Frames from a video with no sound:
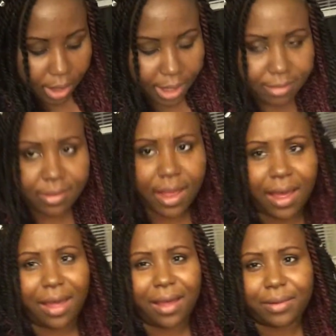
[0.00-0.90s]
it's a
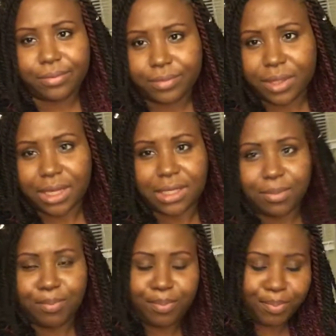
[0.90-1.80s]
um, it's a
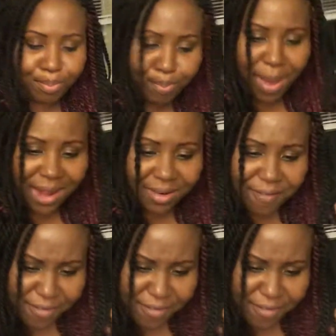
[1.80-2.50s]
better